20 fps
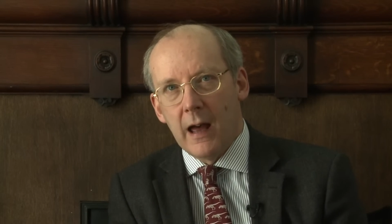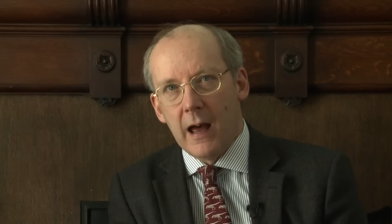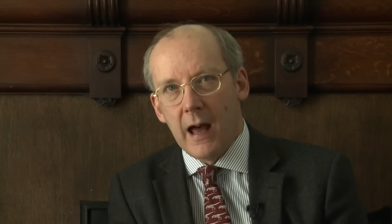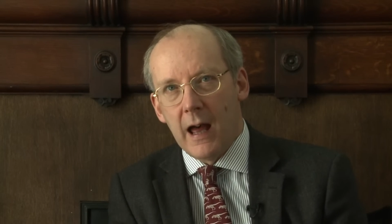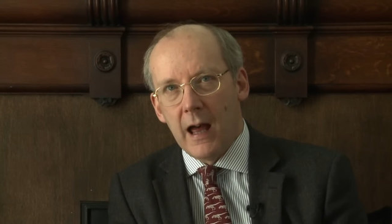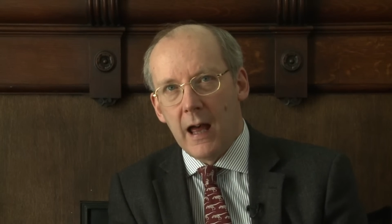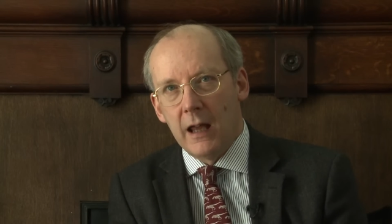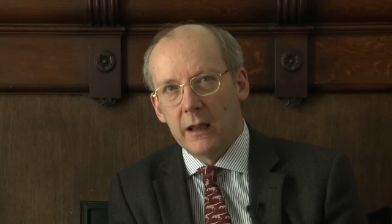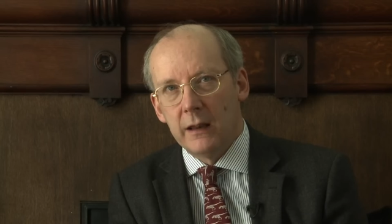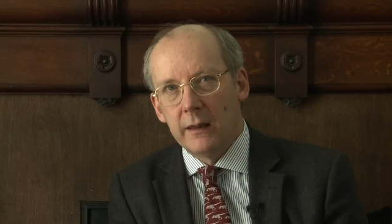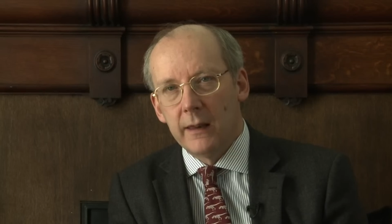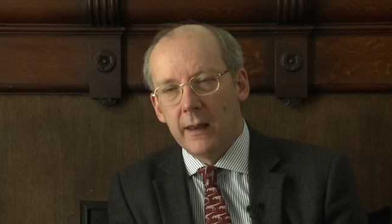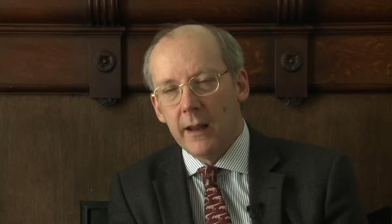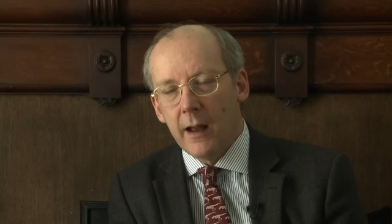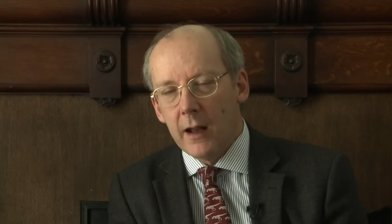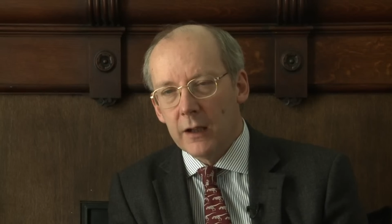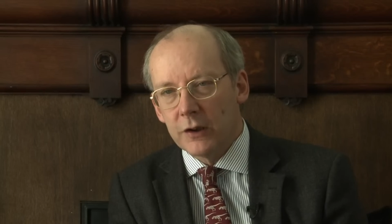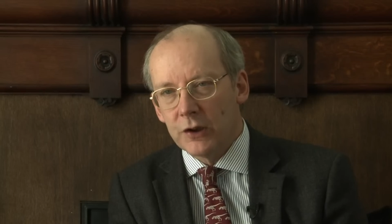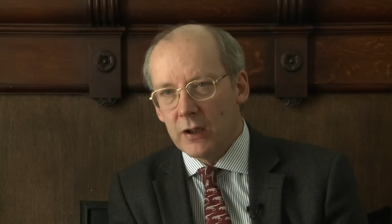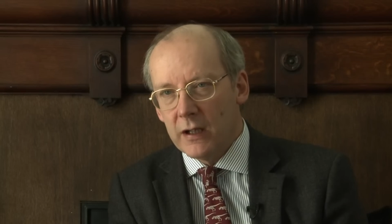uh,
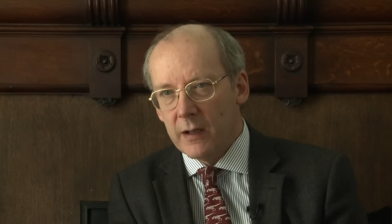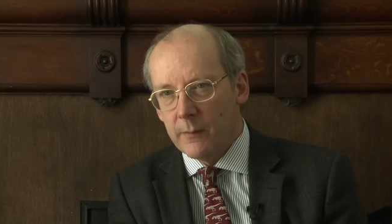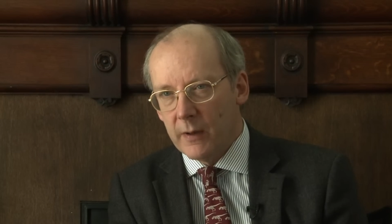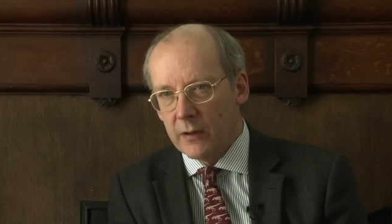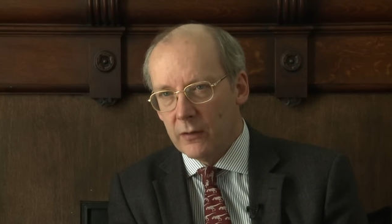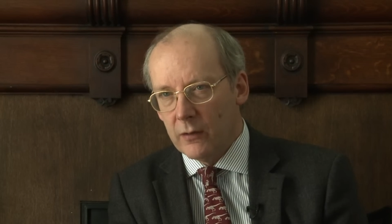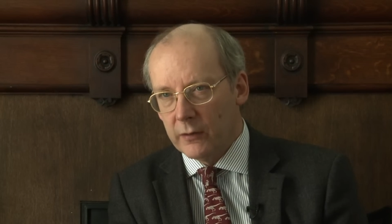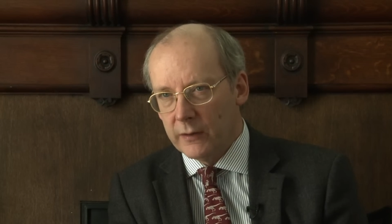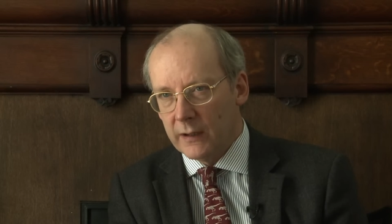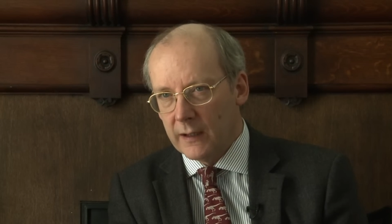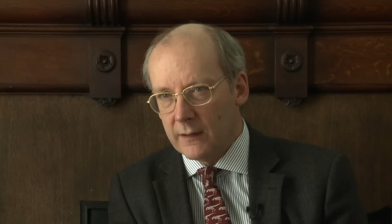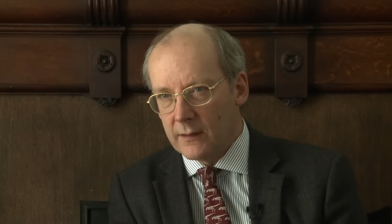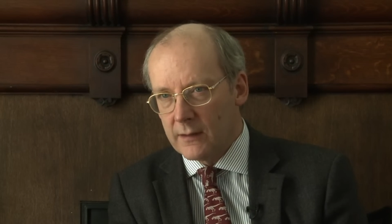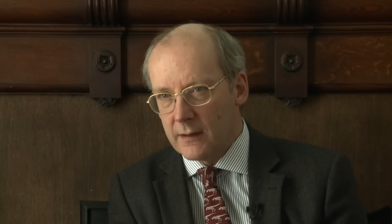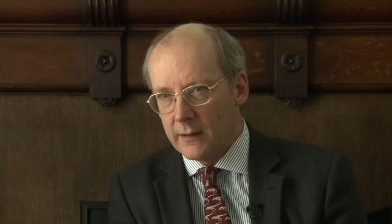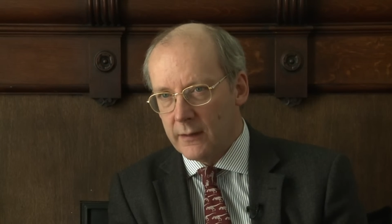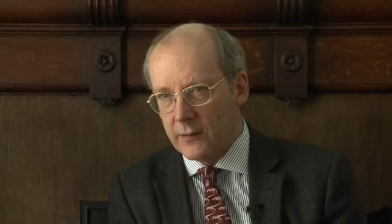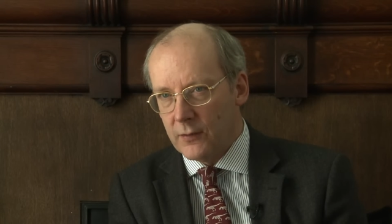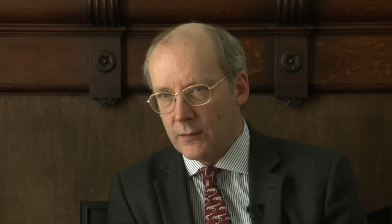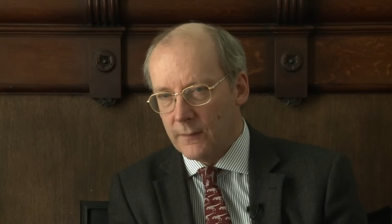largely but not
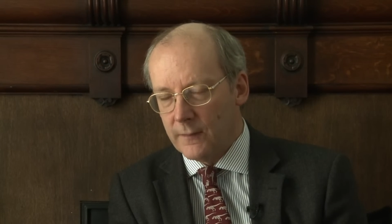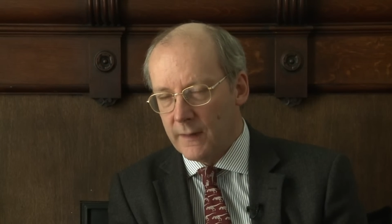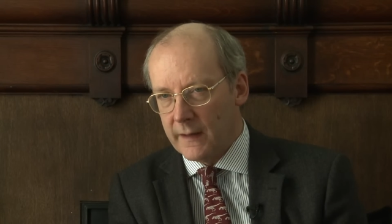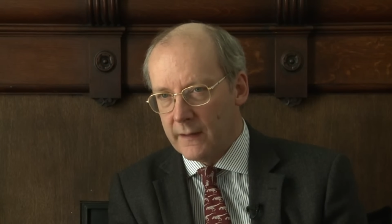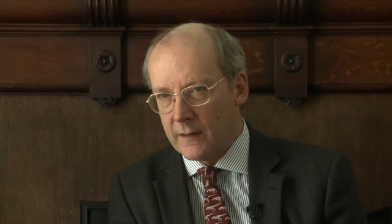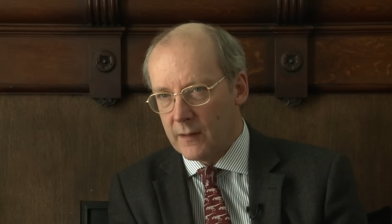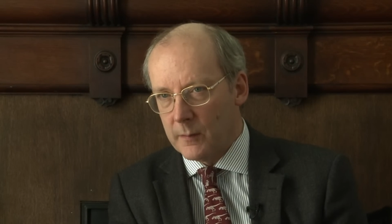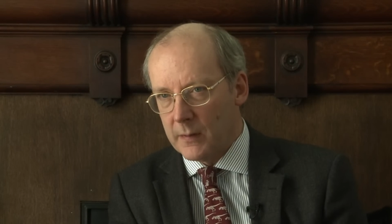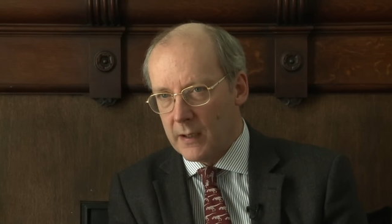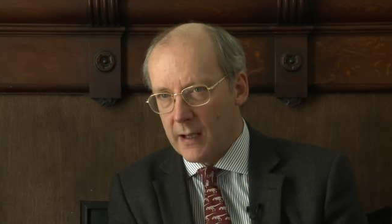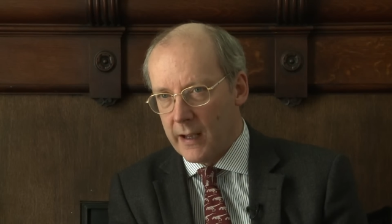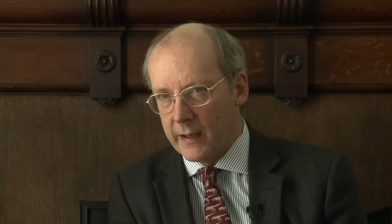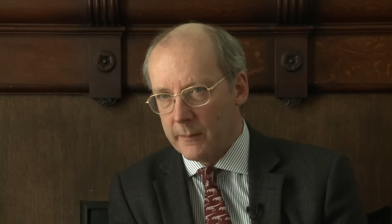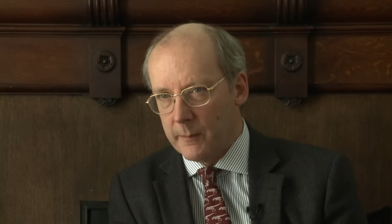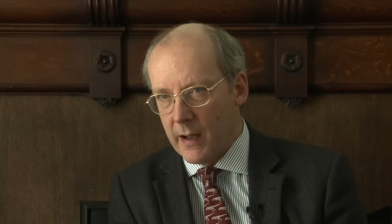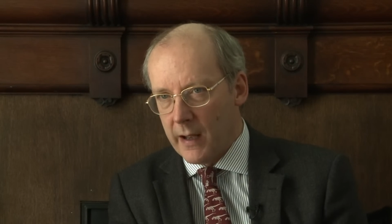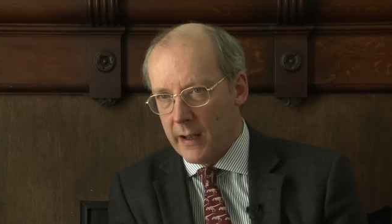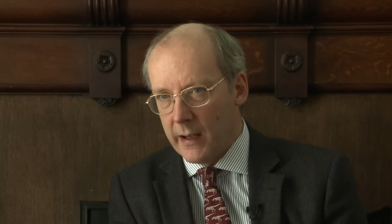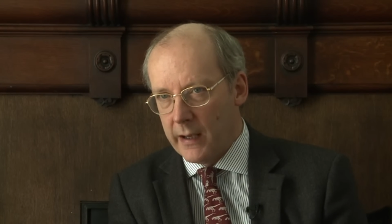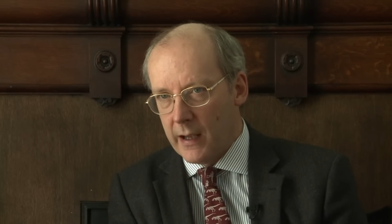exclusively supplied
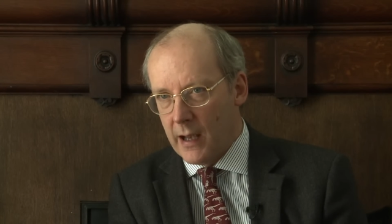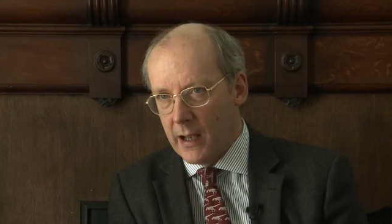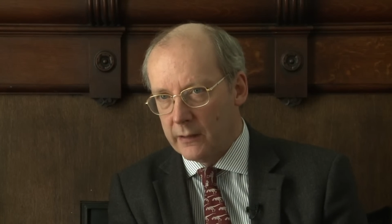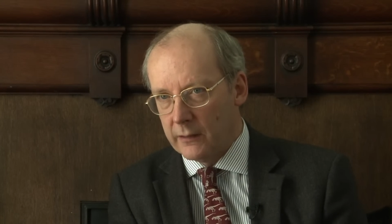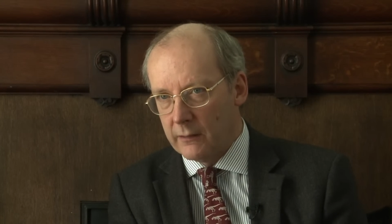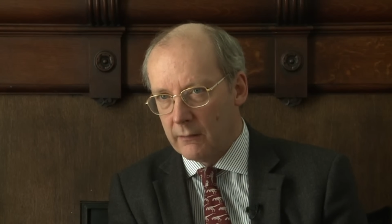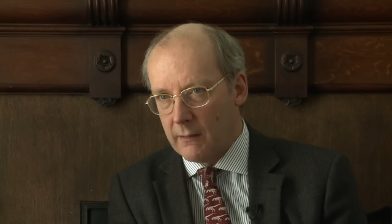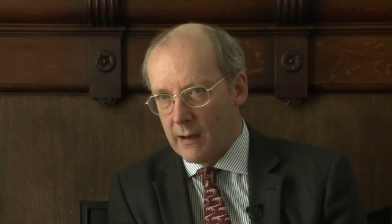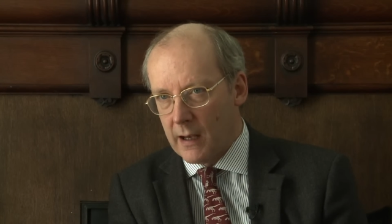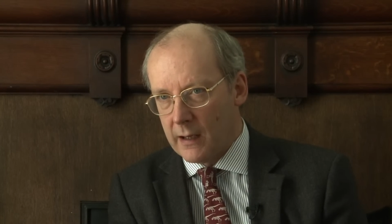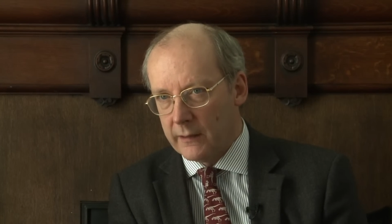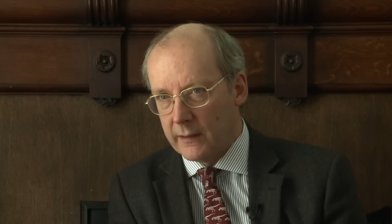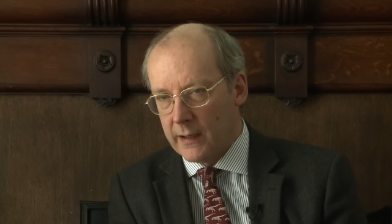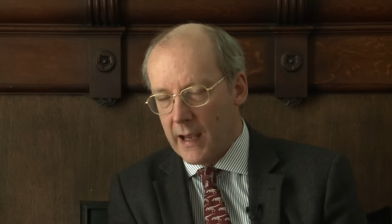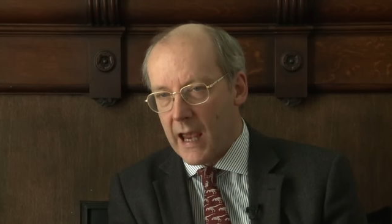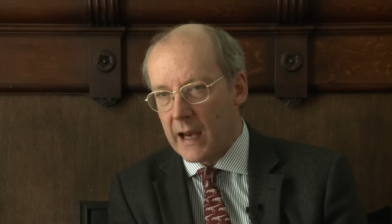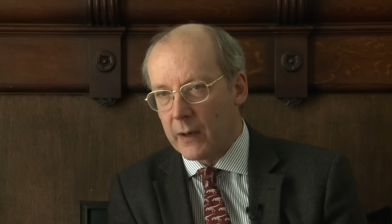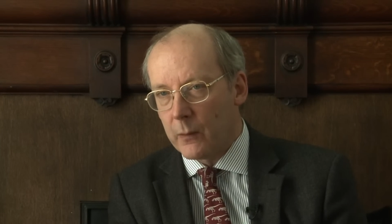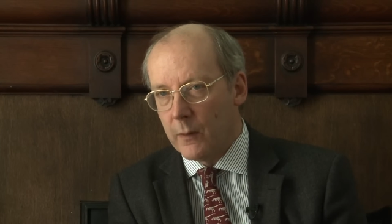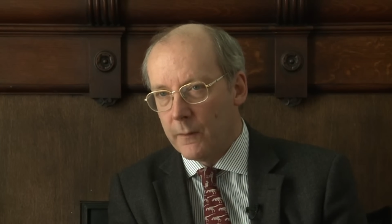by underground
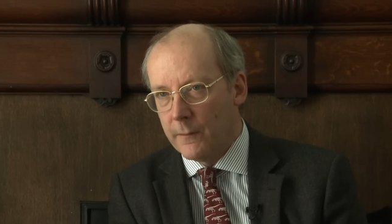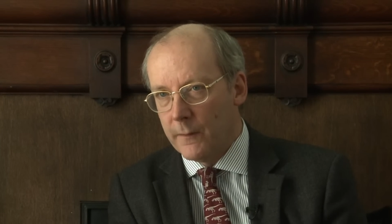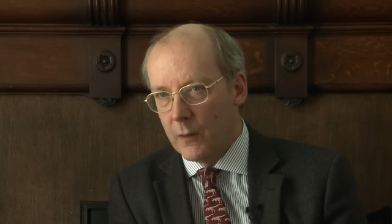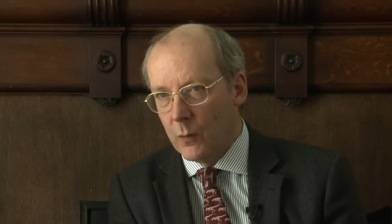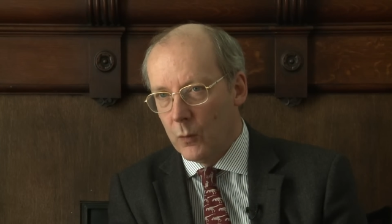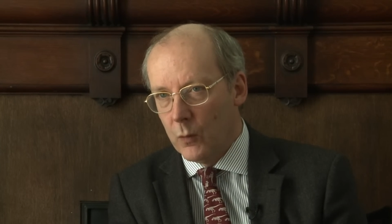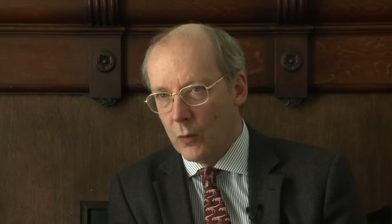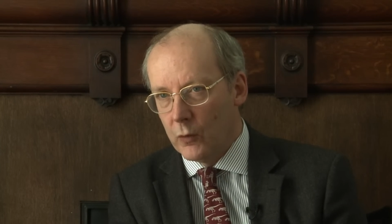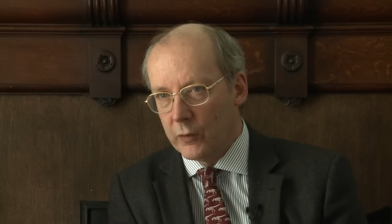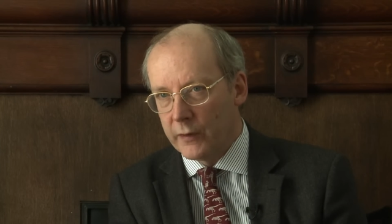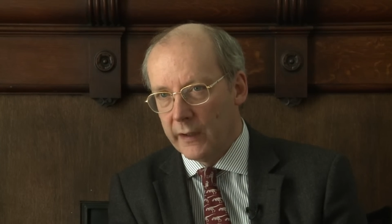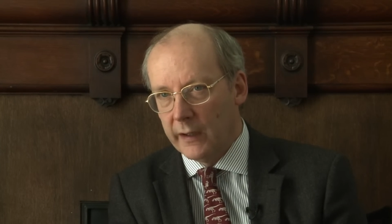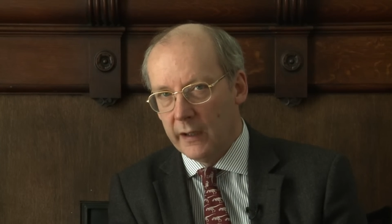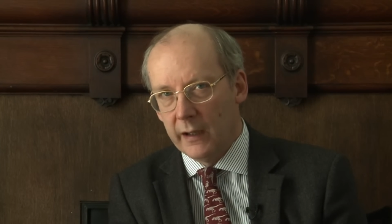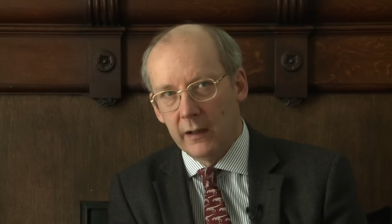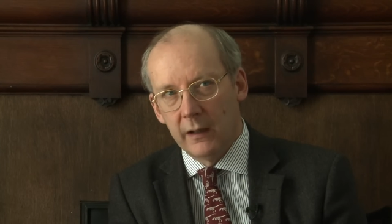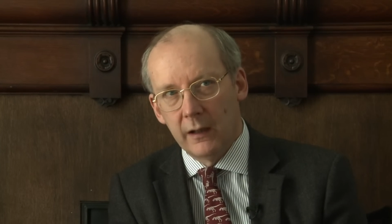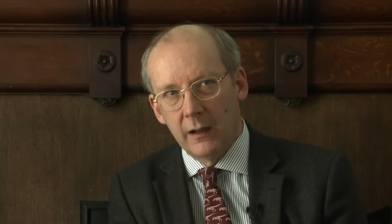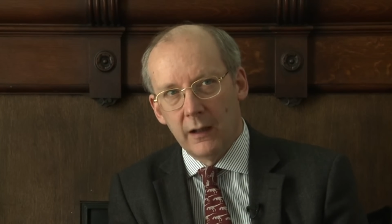aquifer water,